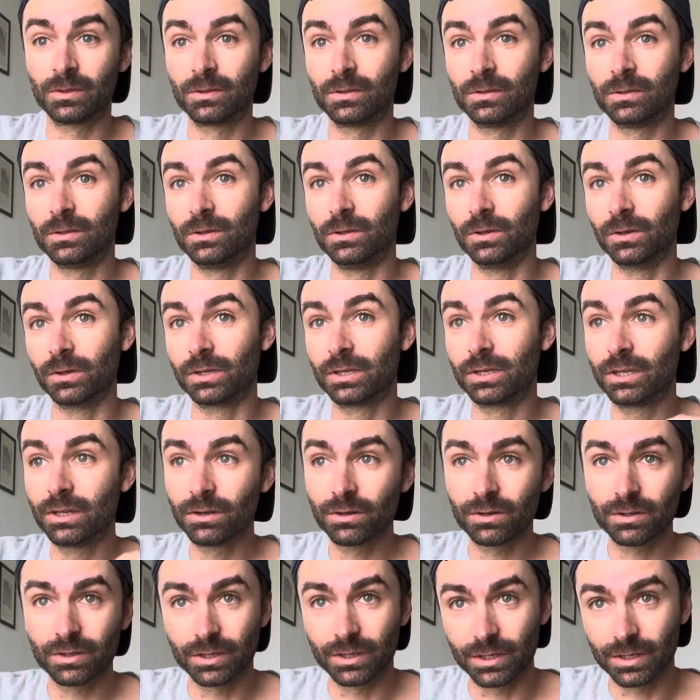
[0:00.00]
you'll
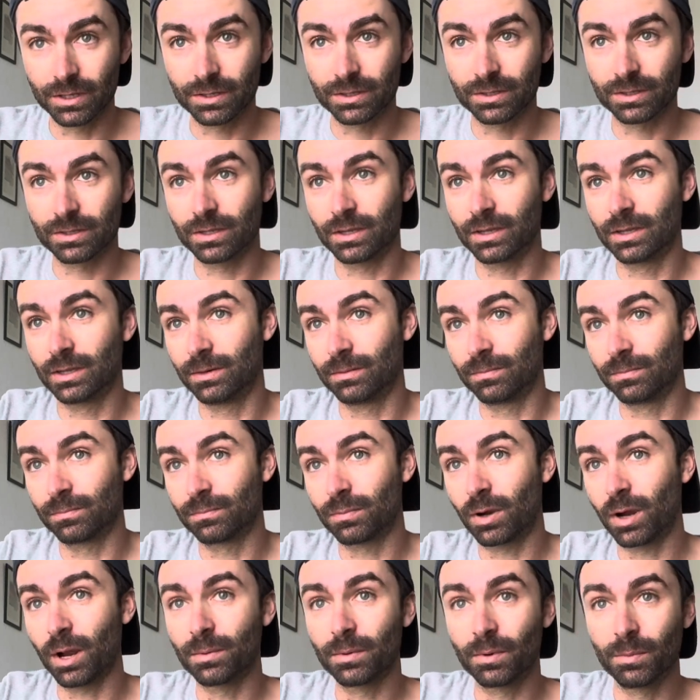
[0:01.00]
hear this, and
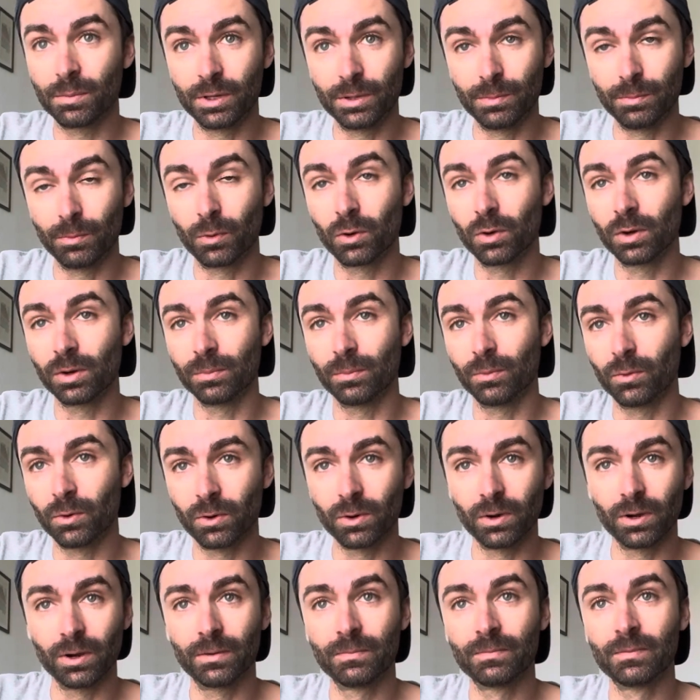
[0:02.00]
probably more and
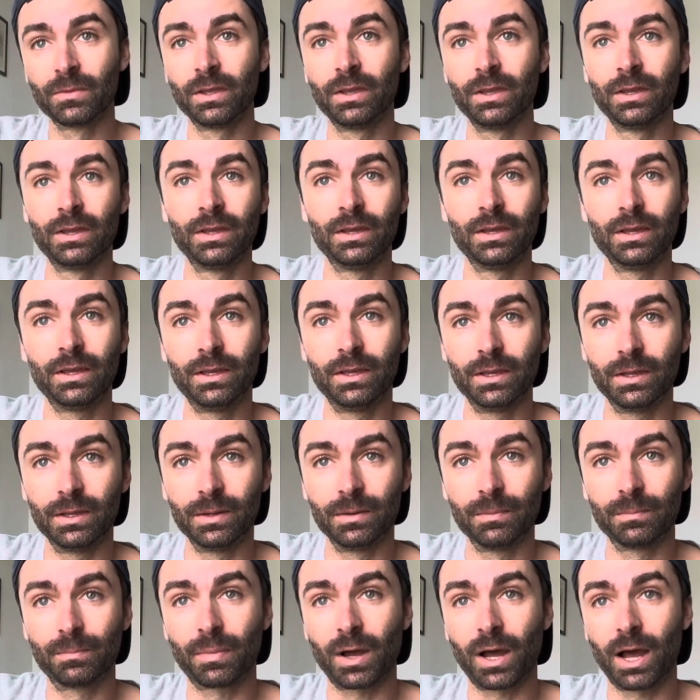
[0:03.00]
more
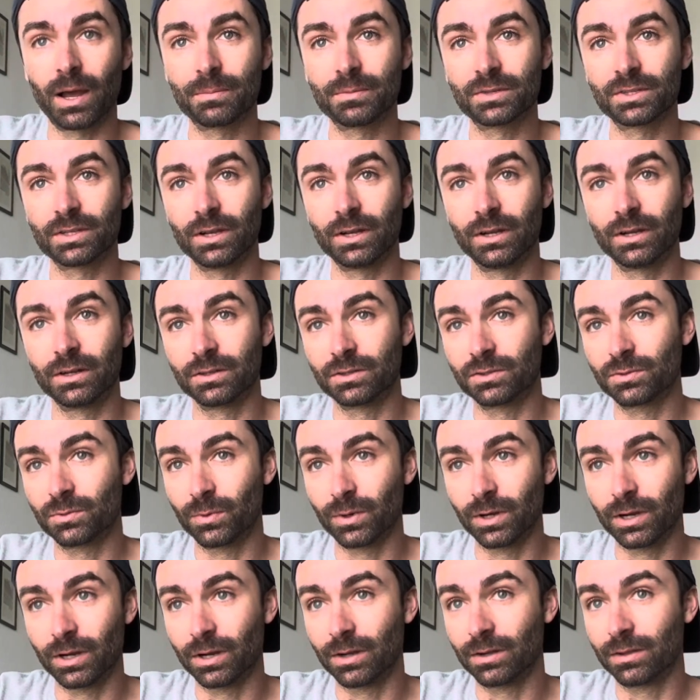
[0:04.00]
in pop songs,
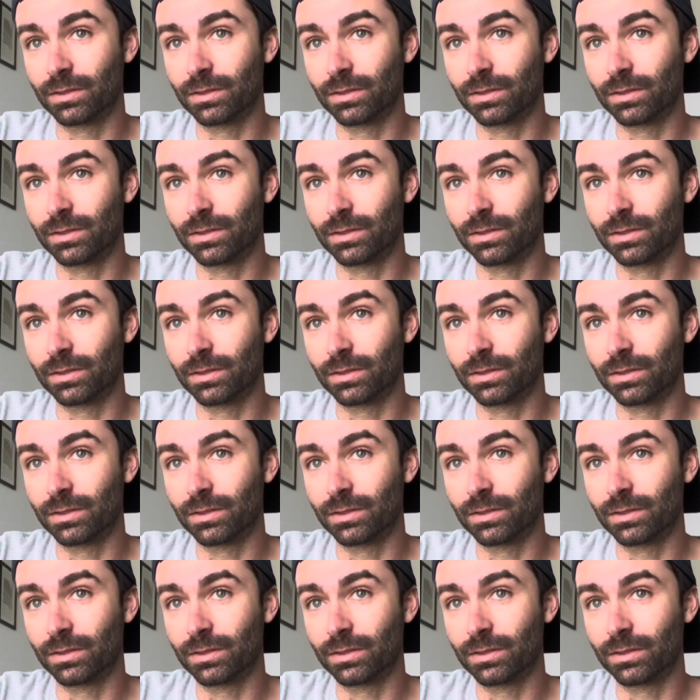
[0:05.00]
where